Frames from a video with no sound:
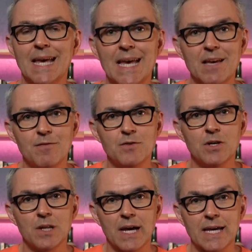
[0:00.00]
If
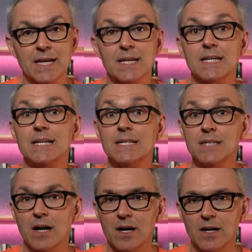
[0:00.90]
you like
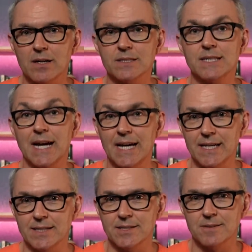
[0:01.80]
guitars, that
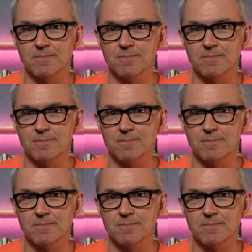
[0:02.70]
is.